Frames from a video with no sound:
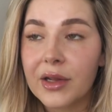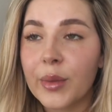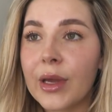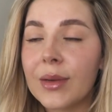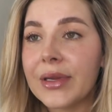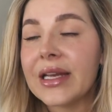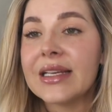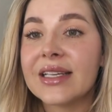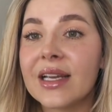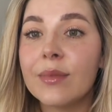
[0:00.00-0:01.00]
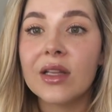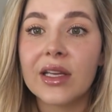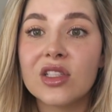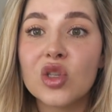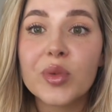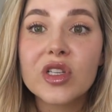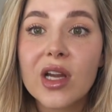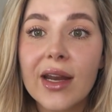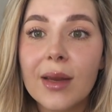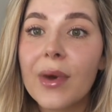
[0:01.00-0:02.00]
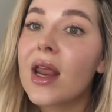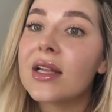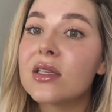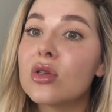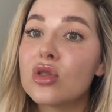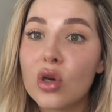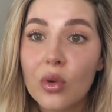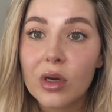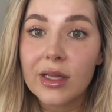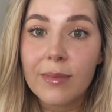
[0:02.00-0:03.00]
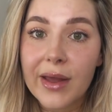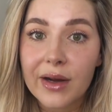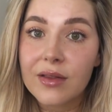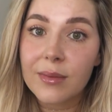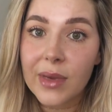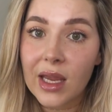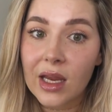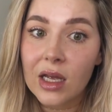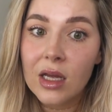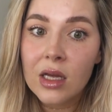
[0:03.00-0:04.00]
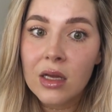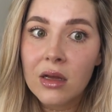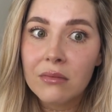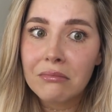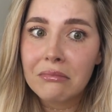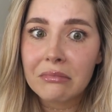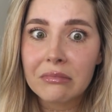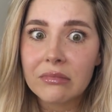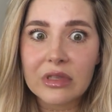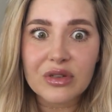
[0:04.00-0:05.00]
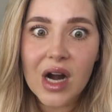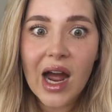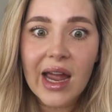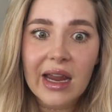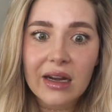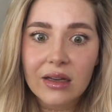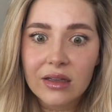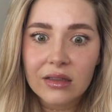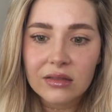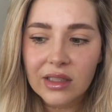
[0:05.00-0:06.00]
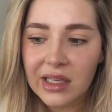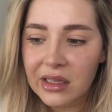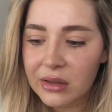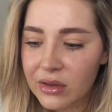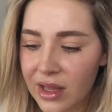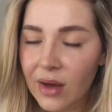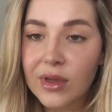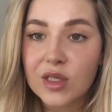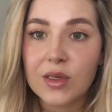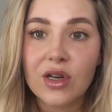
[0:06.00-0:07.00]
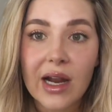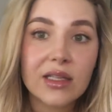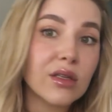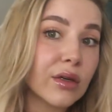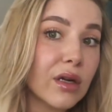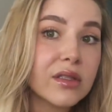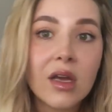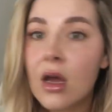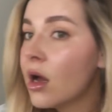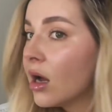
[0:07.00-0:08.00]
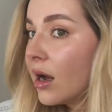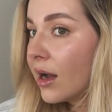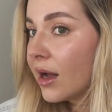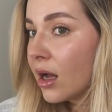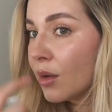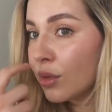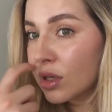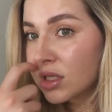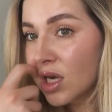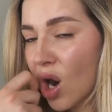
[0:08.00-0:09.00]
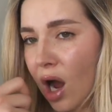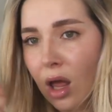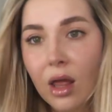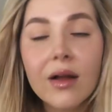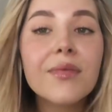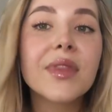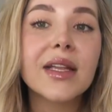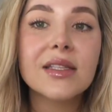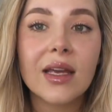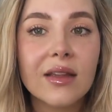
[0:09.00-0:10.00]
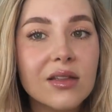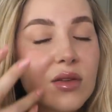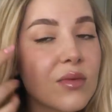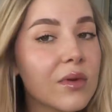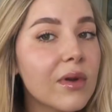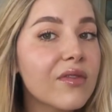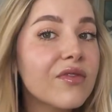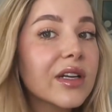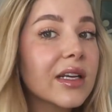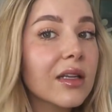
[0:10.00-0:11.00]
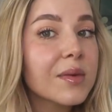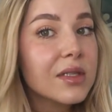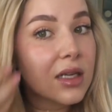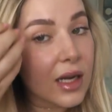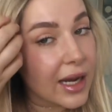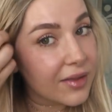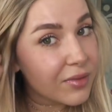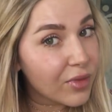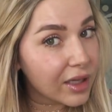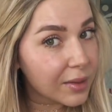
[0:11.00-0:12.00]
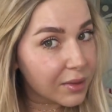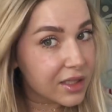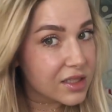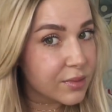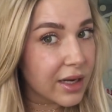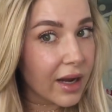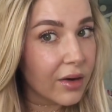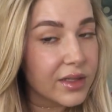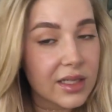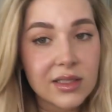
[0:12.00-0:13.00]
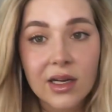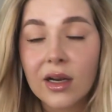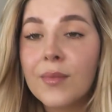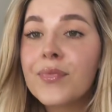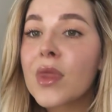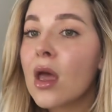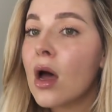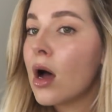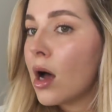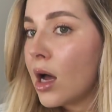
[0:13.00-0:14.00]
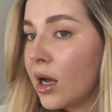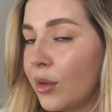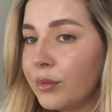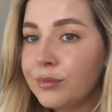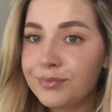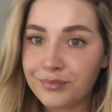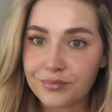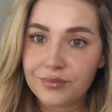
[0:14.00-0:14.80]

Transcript: a little bit because I can be like super shiny but it's totally better than being dried. Like ew, who the hell wants to be dry? It's so gross. Um, so ugh, that's it. It's only one about freaking lipstick. I hate wearing lip gloss because my hair always gets stuck. Um,